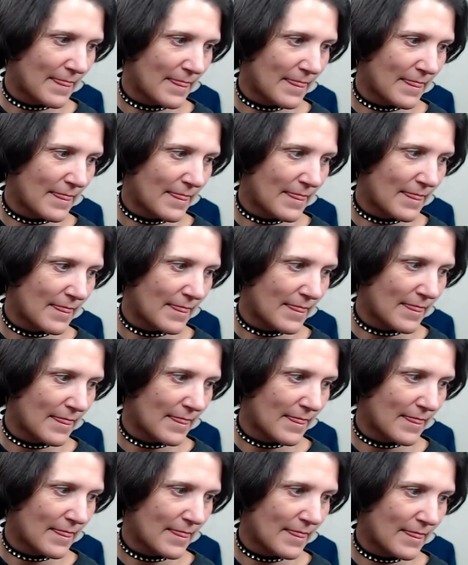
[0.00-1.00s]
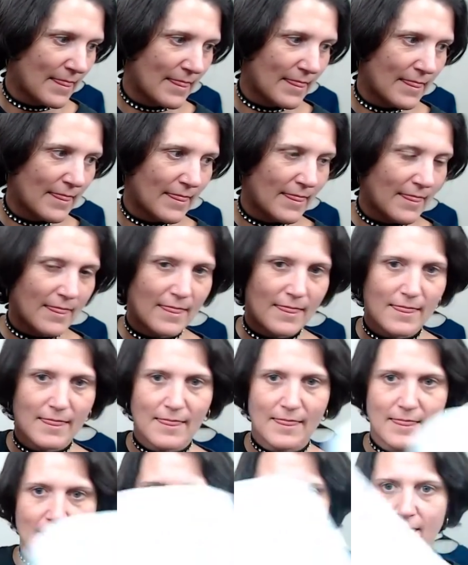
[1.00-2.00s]

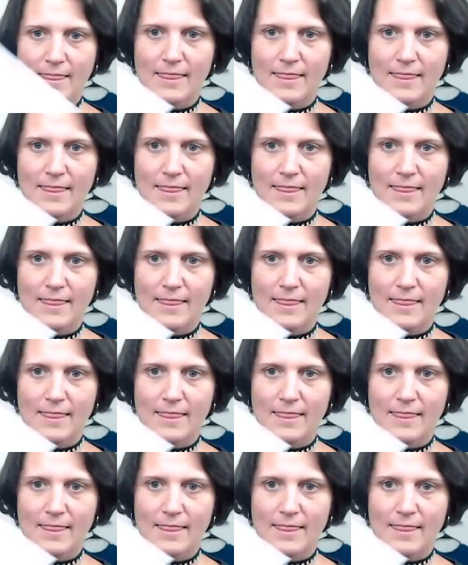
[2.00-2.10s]
This person isn't speaking.